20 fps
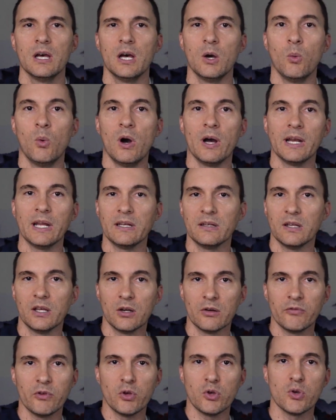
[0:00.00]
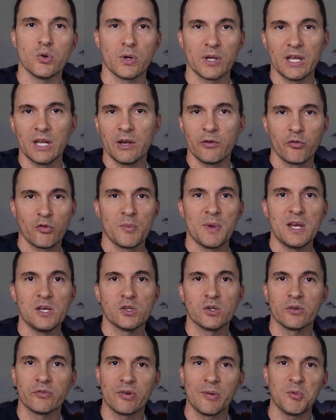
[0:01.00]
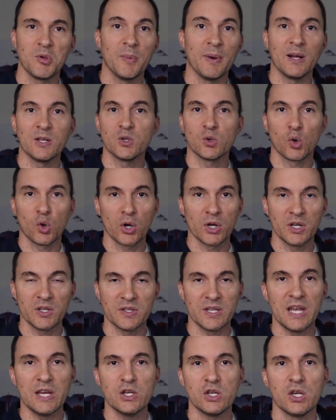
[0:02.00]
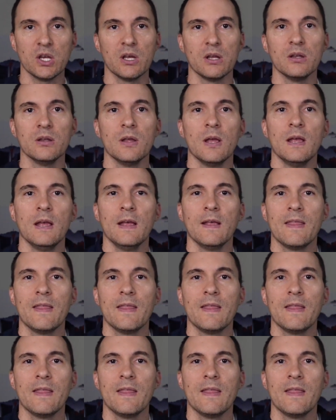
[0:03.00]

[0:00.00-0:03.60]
wanting to interview you or get information from you about your organization,